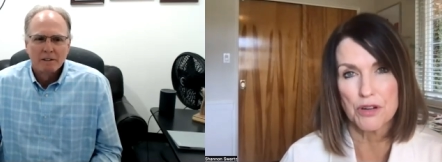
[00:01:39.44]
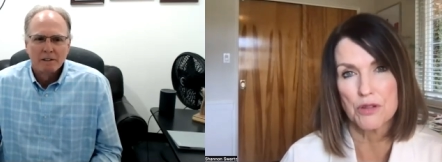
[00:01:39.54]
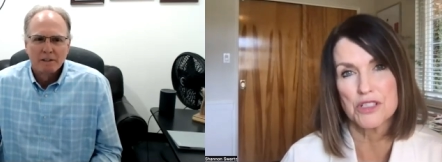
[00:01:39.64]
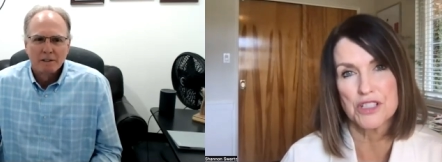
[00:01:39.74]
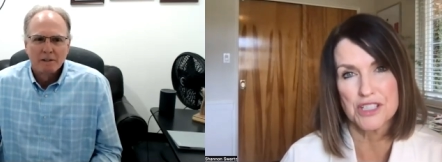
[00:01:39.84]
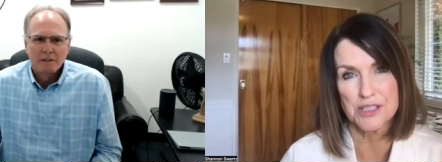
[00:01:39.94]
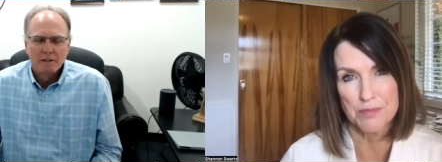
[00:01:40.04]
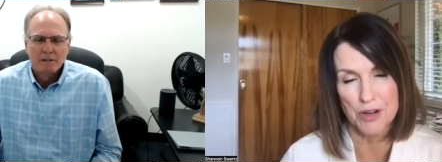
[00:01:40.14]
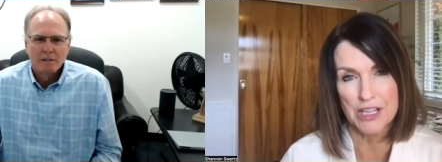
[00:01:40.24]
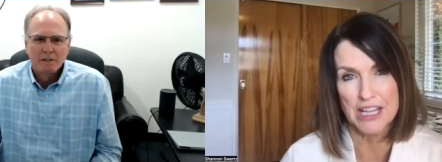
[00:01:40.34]
Speaker 1: approach
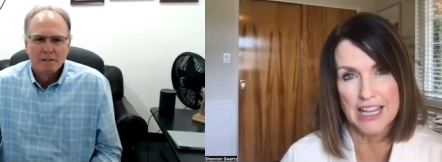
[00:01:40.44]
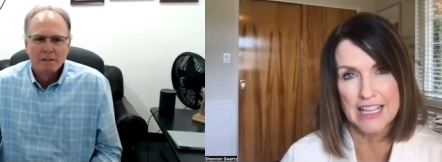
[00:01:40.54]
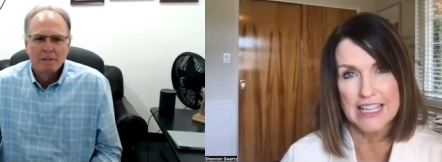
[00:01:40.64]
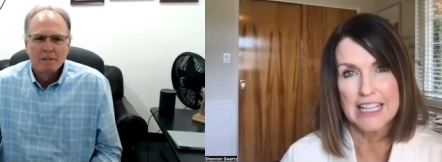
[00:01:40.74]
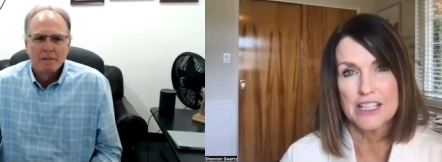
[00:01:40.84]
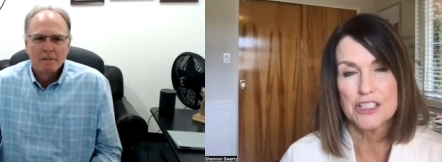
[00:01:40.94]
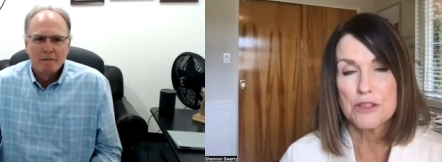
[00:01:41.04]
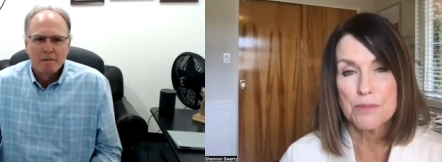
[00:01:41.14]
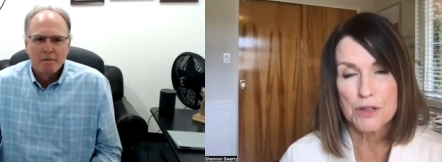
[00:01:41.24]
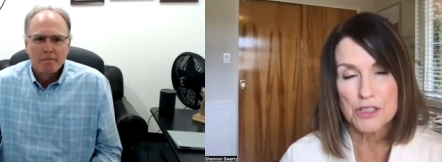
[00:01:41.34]
this market
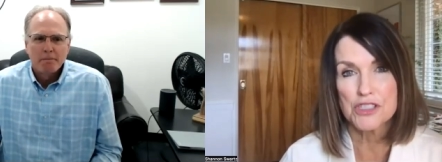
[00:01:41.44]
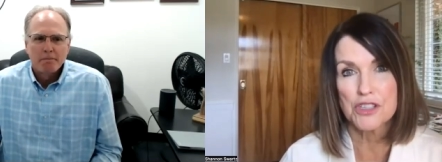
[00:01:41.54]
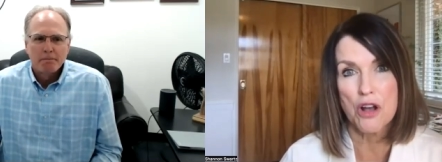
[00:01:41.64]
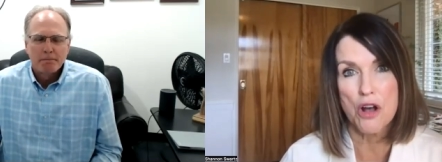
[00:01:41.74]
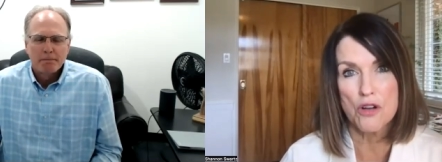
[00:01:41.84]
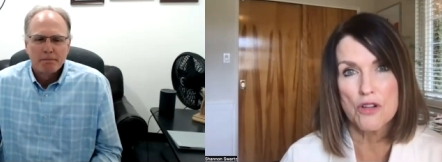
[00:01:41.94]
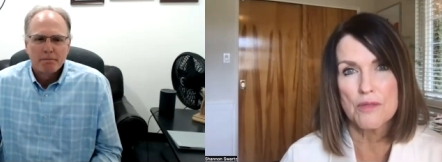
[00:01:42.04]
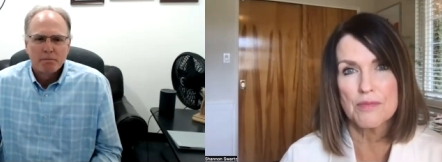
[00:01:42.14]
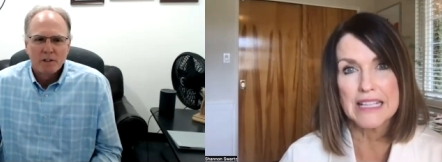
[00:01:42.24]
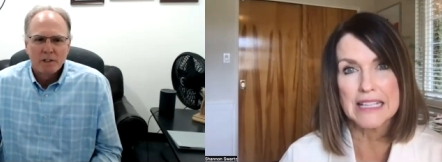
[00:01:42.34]
to purchase a
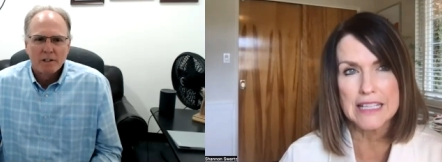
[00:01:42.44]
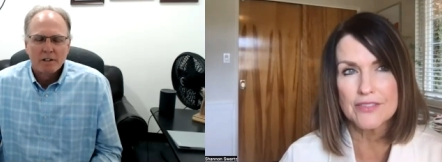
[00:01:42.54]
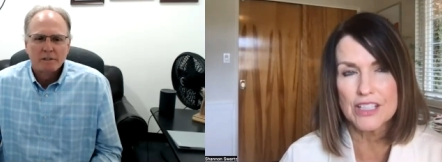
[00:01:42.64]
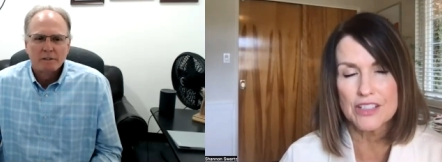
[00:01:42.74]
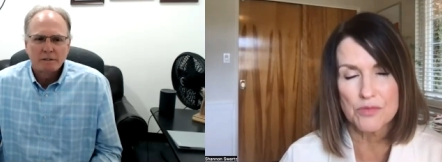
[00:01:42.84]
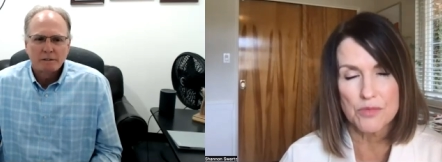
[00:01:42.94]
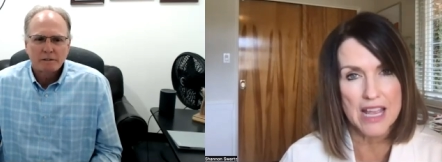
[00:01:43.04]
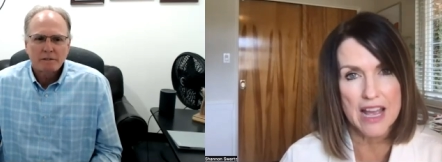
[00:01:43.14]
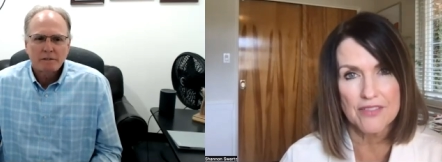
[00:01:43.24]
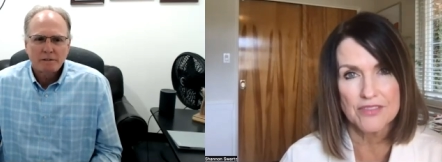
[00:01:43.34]
home given
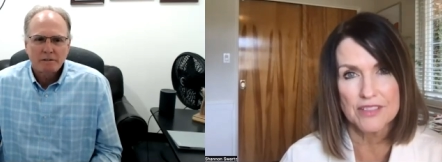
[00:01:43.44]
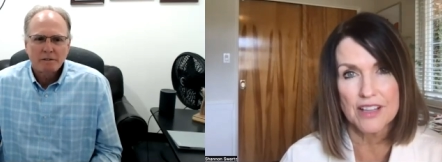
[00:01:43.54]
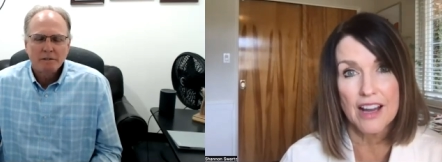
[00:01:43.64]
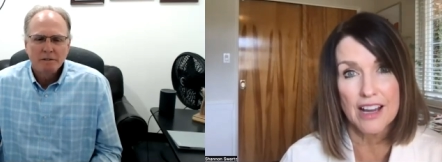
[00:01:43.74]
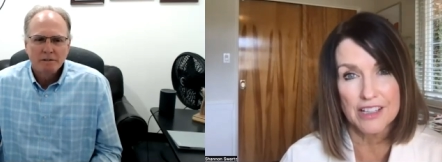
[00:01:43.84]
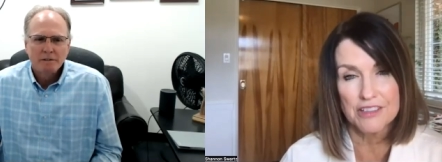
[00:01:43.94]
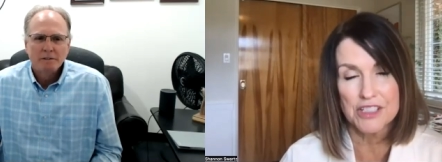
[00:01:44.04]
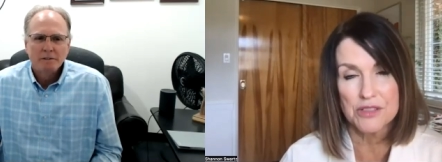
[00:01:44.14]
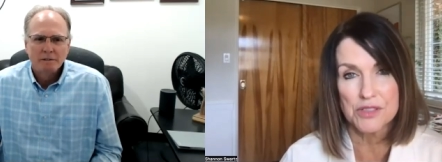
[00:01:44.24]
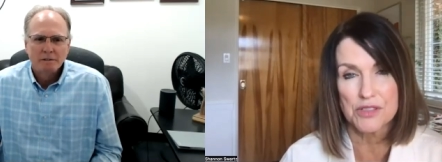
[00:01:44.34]
we have
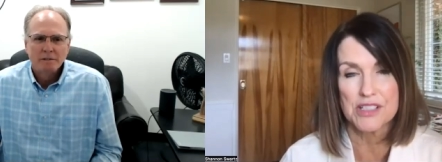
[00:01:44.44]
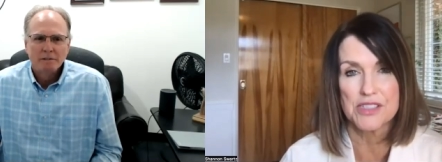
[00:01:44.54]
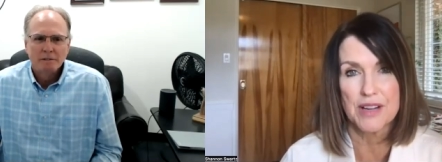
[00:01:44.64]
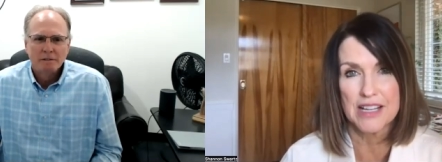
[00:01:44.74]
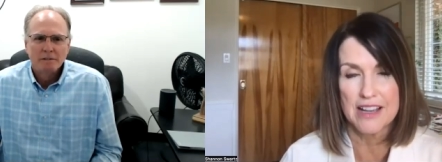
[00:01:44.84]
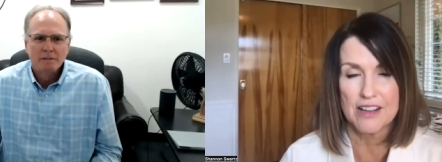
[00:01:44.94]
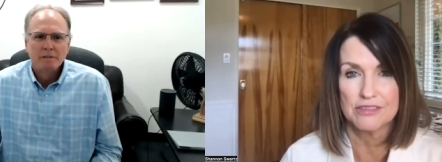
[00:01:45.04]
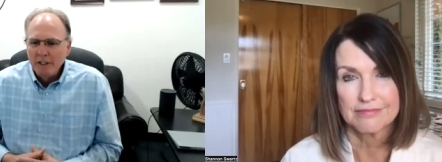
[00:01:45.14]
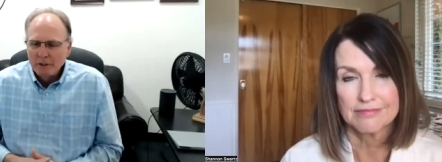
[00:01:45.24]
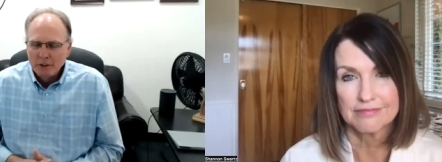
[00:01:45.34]
higher interest rates right
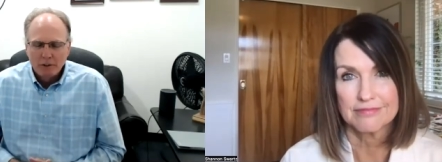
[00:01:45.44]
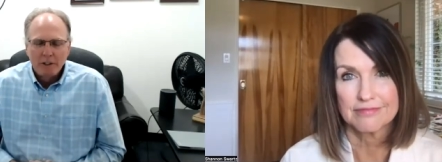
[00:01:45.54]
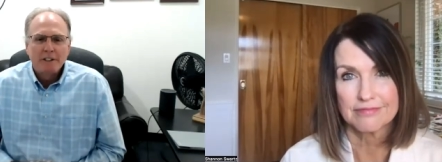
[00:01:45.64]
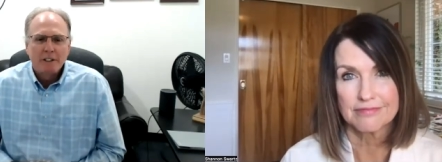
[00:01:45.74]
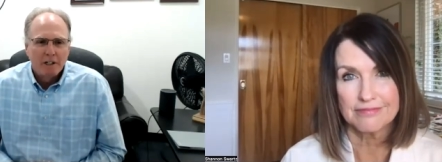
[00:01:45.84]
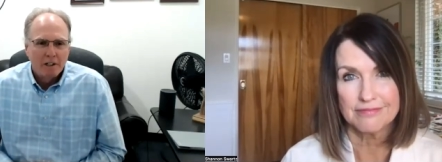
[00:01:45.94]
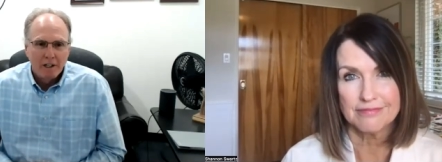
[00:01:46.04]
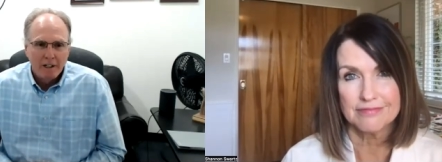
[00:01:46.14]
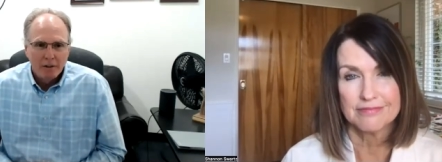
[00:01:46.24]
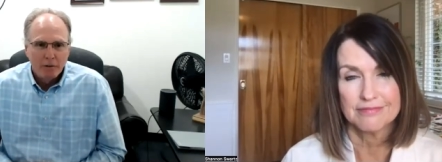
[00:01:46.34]
now? The
Speaker 2: interest rates are
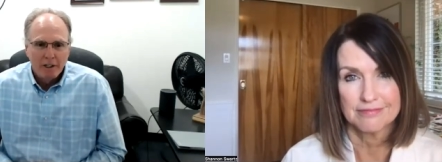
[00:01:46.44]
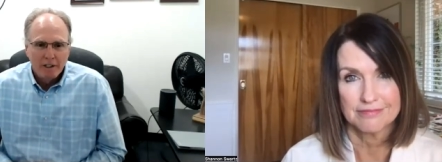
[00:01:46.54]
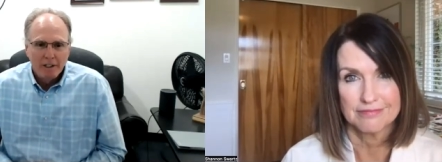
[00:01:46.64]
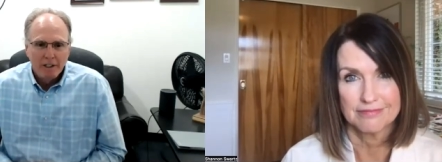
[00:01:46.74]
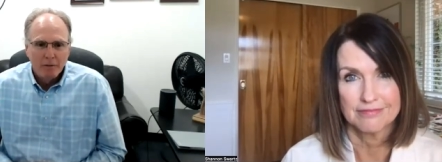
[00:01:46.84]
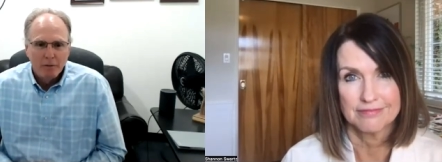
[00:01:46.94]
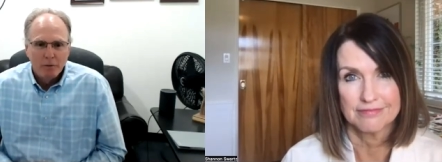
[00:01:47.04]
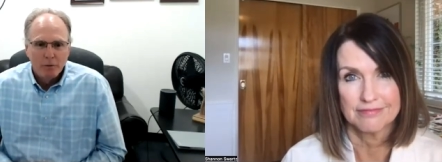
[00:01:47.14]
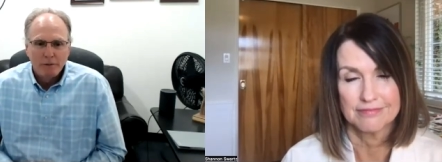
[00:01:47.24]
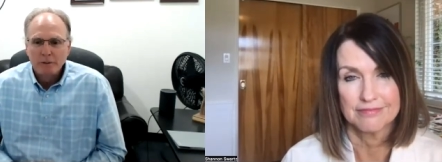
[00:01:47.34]
higher right now.
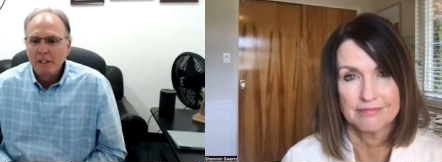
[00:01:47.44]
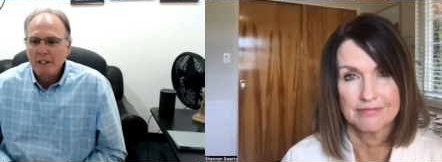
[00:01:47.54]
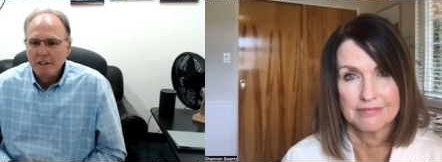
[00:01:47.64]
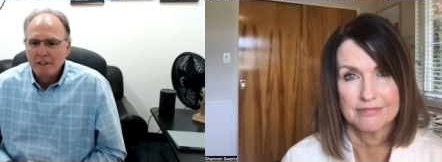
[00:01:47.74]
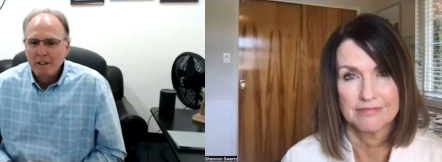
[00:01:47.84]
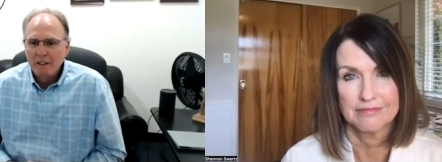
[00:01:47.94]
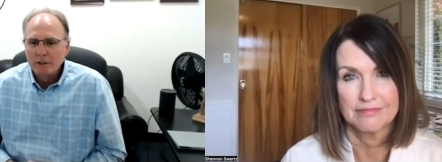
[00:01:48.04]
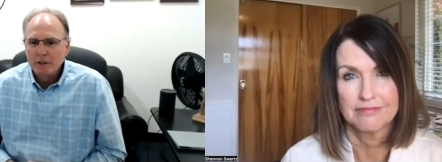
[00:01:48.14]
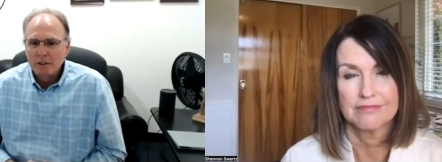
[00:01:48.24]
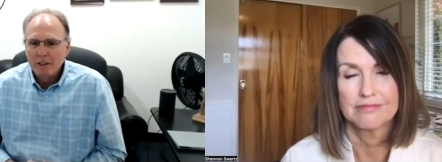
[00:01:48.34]
We've seen
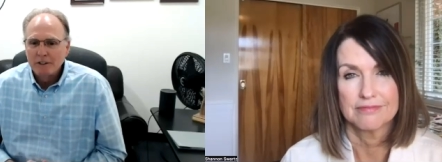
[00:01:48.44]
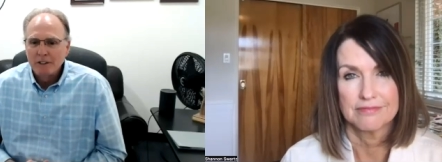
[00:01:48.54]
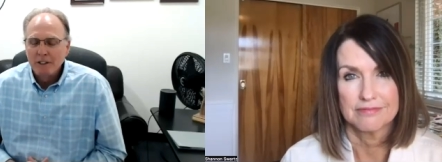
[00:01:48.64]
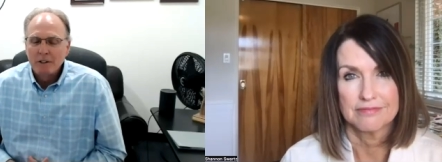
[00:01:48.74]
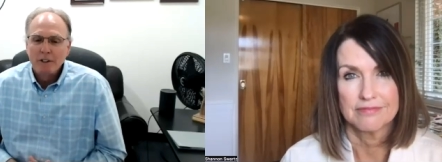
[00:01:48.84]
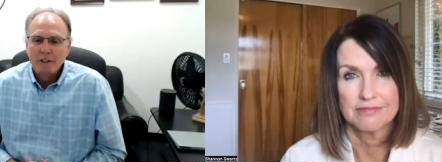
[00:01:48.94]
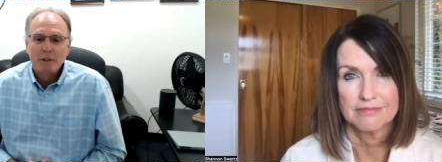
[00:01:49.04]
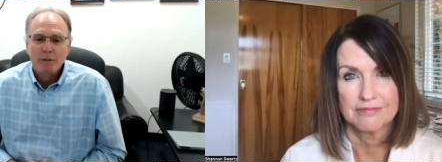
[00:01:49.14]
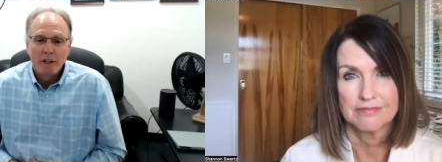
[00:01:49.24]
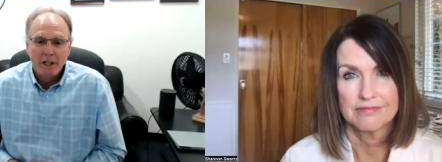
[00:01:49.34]
interest rates
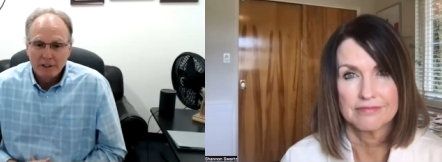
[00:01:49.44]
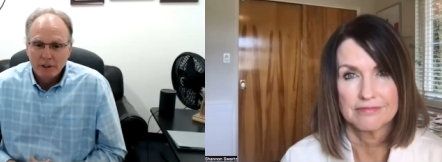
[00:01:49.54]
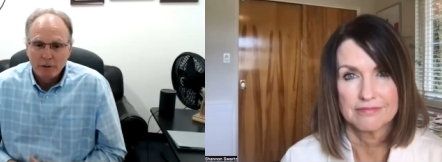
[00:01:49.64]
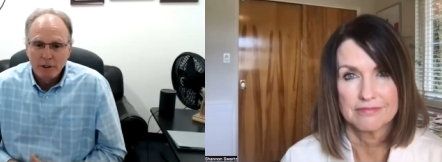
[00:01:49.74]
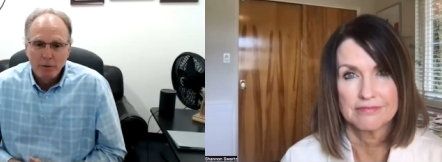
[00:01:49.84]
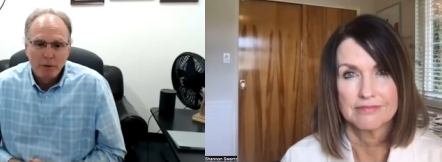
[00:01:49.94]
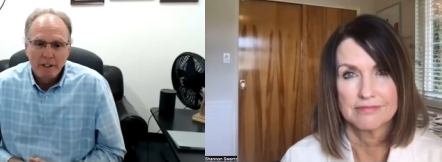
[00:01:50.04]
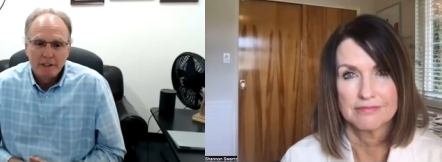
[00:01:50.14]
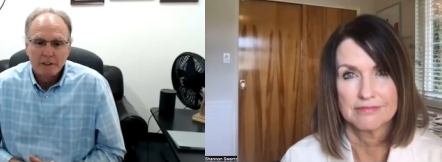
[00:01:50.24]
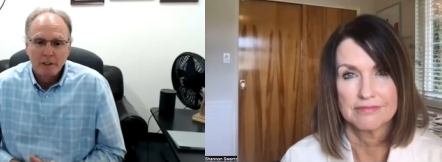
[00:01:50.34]
increase over the last three
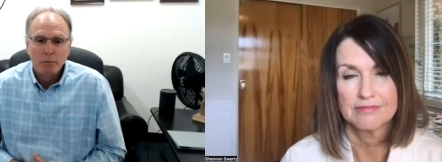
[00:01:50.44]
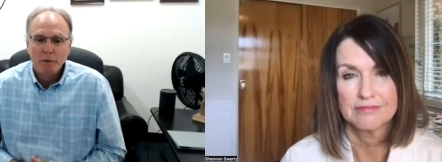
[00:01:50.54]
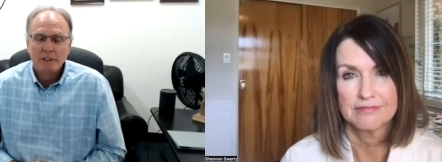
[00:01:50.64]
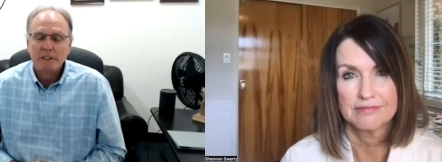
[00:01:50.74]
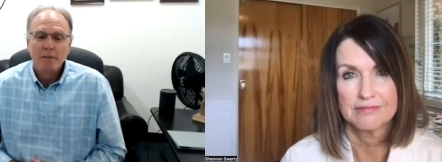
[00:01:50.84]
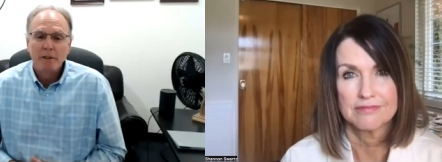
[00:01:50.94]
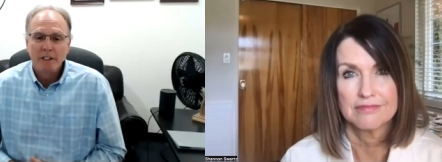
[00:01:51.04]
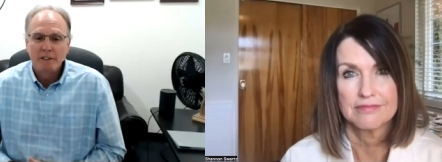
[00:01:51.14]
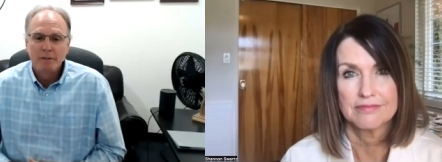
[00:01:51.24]
weeks, almost seven